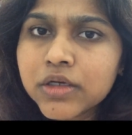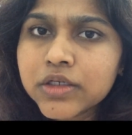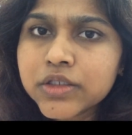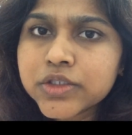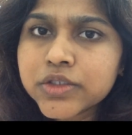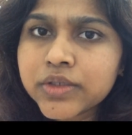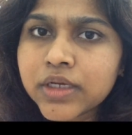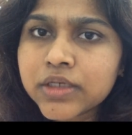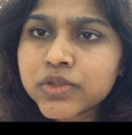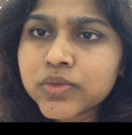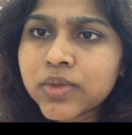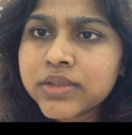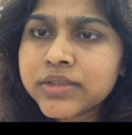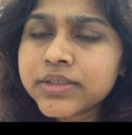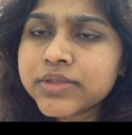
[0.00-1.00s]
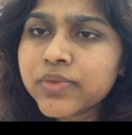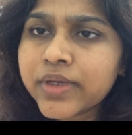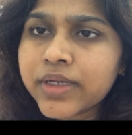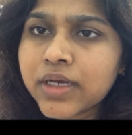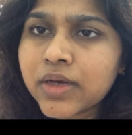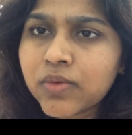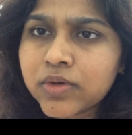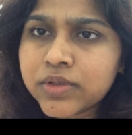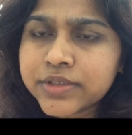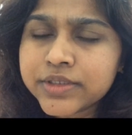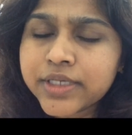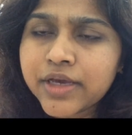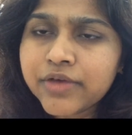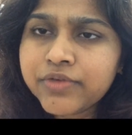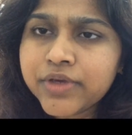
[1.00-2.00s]
So there was once when I
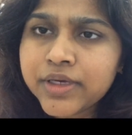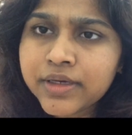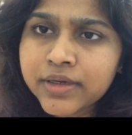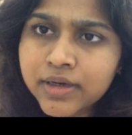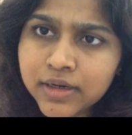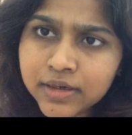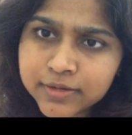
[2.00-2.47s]
was having